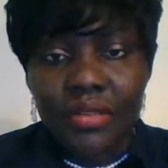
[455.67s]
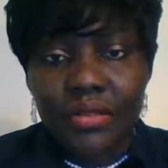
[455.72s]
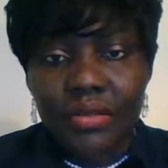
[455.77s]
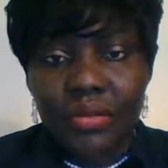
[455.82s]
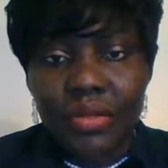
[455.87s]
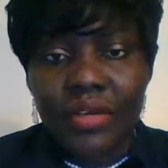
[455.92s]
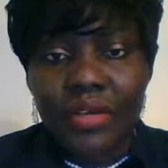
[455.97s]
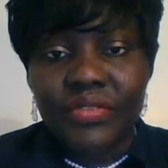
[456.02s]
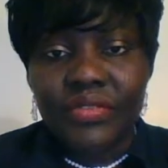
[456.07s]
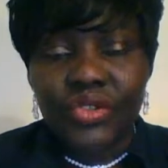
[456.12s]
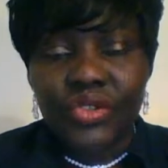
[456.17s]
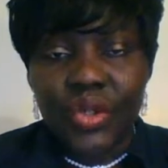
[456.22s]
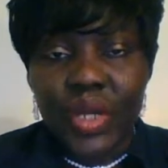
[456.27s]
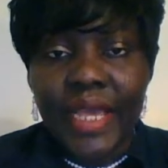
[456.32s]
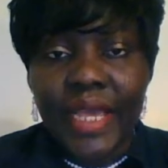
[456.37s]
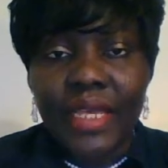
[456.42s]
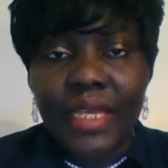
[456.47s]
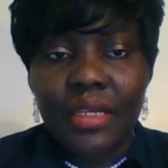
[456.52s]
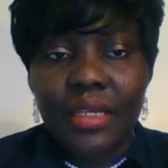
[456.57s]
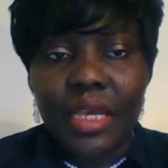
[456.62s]
would have
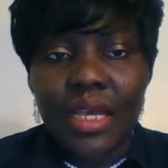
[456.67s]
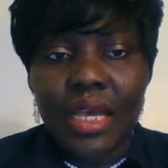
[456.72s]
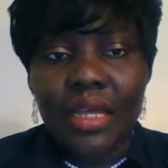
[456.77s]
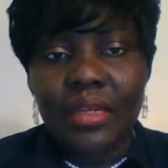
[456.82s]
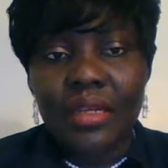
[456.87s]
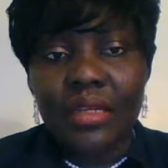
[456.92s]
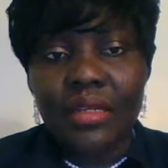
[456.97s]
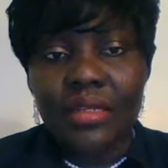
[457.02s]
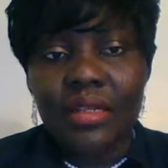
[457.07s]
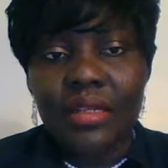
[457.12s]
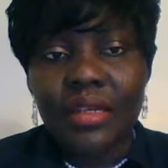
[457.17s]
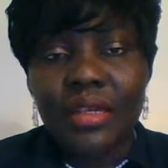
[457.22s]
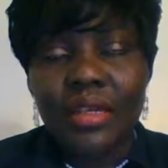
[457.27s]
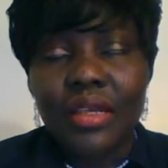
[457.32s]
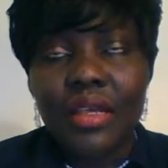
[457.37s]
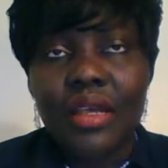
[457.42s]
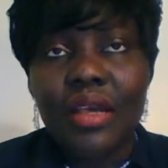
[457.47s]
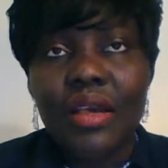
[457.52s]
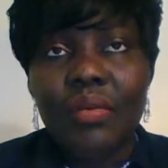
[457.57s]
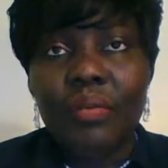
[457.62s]
tried? And
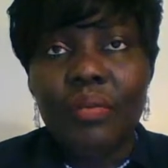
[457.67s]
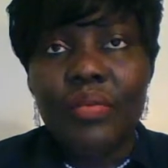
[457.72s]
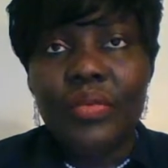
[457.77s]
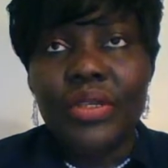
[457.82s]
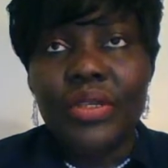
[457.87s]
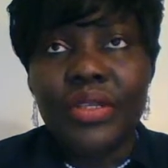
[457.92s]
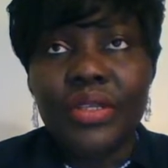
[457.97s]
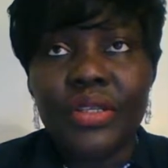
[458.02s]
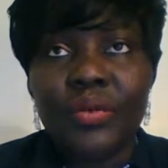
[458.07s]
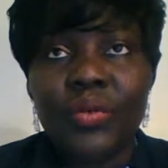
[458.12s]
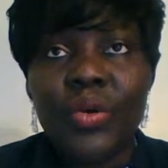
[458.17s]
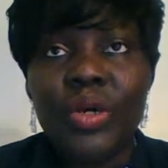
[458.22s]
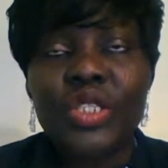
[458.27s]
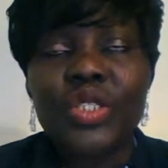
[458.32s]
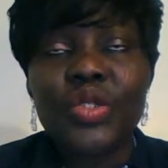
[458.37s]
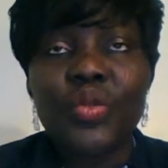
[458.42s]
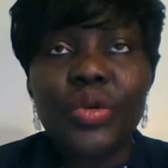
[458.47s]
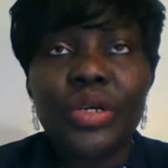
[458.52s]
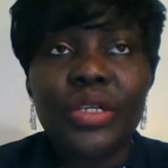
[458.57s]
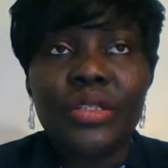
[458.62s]
in
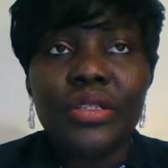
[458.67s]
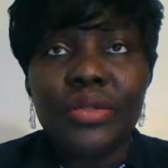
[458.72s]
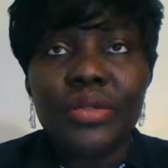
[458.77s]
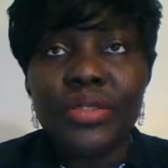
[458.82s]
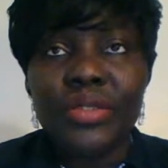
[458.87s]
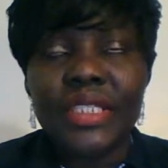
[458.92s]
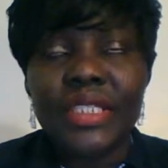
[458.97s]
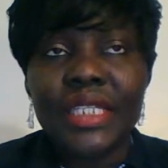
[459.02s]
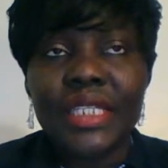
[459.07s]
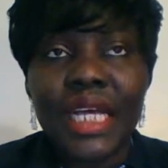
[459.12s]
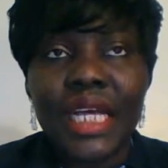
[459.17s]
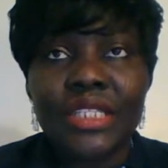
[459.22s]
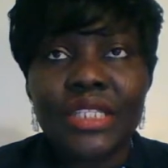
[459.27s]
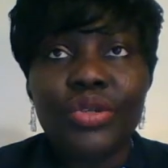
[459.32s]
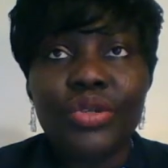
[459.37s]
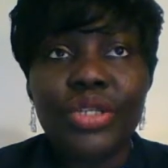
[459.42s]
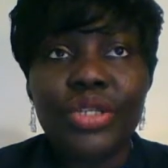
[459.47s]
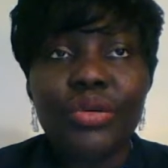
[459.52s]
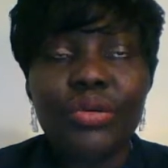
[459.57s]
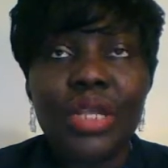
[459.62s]
what way do you think
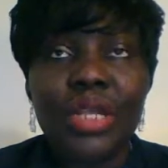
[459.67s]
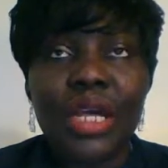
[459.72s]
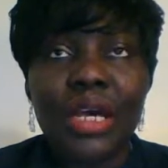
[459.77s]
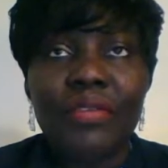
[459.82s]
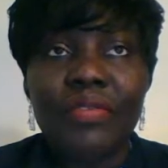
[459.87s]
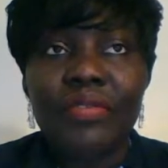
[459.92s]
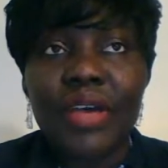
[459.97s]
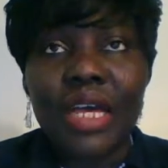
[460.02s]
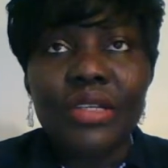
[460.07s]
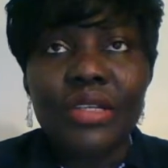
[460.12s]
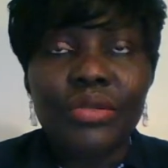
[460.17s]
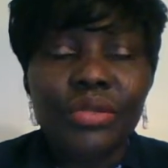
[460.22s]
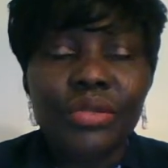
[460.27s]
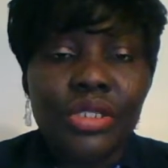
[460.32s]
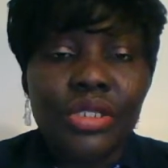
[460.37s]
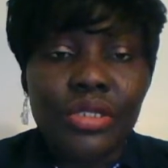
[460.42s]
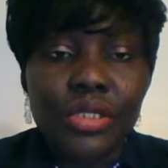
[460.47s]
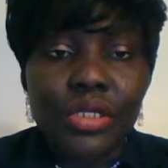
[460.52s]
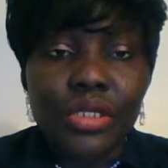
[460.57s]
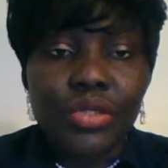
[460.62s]
Antonia would have handled
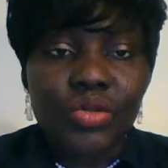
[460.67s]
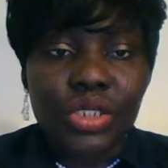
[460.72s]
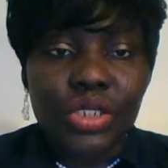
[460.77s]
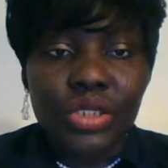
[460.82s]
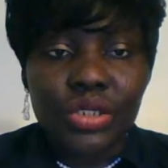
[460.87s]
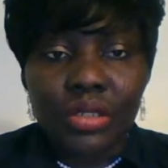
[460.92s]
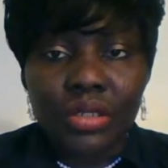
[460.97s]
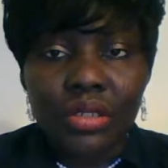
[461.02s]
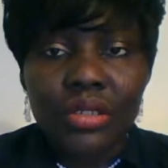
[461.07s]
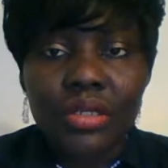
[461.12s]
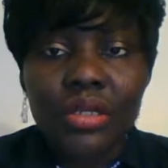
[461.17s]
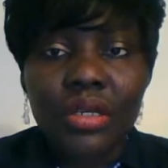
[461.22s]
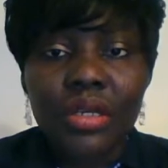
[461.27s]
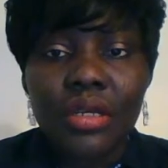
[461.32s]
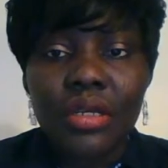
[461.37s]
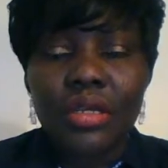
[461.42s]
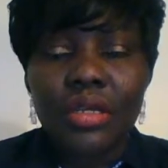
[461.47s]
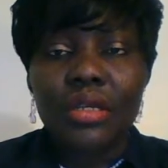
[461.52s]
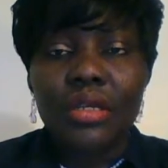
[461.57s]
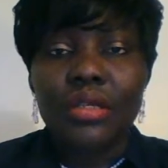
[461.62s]
this situation
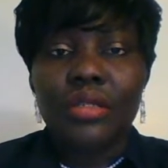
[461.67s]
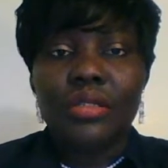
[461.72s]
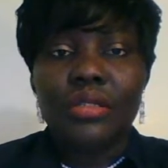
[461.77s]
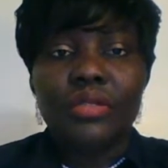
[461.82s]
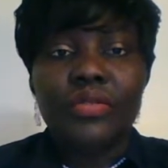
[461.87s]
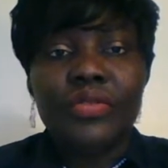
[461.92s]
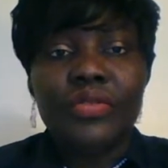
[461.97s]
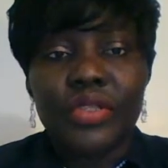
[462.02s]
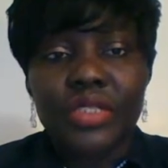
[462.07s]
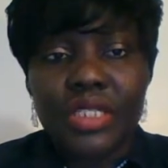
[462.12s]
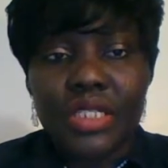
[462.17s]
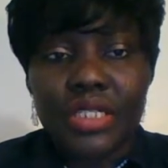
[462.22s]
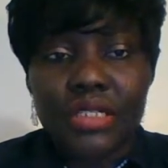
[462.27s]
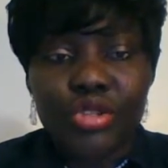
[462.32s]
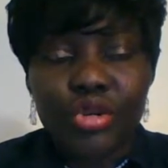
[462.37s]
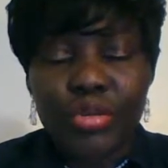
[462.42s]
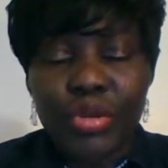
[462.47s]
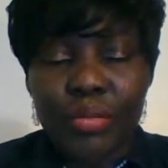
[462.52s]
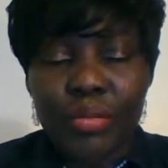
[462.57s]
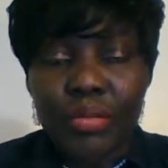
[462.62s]
for things
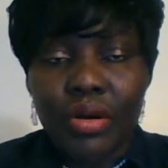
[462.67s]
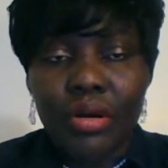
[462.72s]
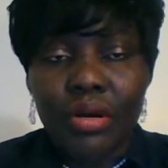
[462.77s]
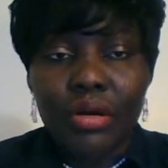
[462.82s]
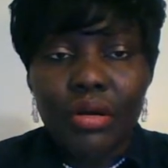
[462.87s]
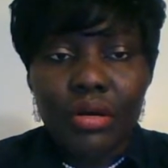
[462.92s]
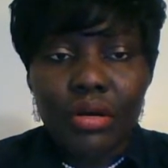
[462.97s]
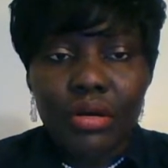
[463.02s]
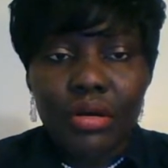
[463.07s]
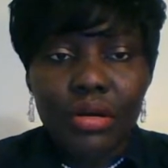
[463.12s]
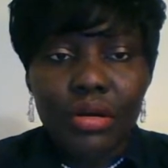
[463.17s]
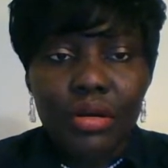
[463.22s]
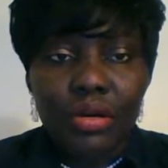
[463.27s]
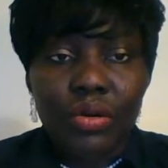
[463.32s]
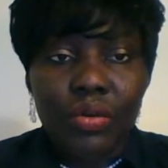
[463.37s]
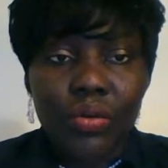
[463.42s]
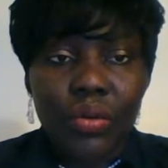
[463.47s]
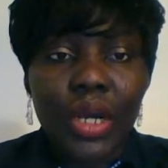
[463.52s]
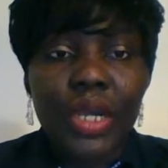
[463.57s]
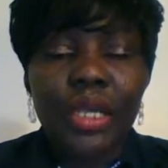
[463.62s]
to be more
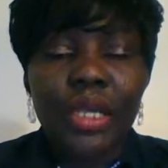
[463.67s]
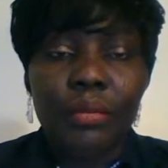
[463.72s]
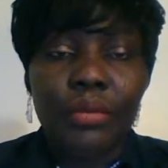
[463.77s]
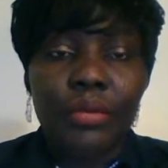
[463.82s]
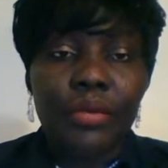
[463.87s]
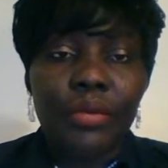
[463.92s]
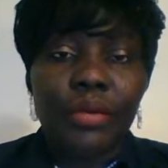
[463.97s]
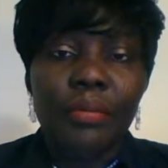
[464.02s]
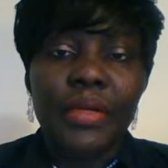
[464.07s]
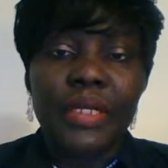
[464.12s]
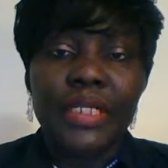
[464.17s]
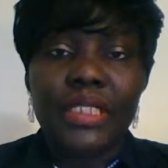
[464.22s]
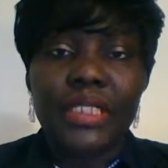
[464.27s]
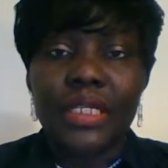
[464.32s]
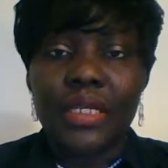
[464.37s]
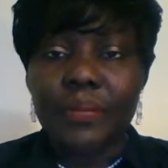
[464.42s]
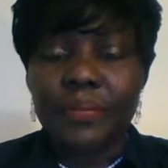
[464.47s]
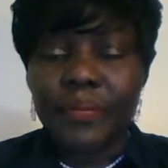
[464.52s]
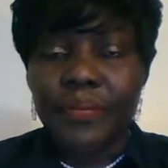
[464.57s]
workable or better?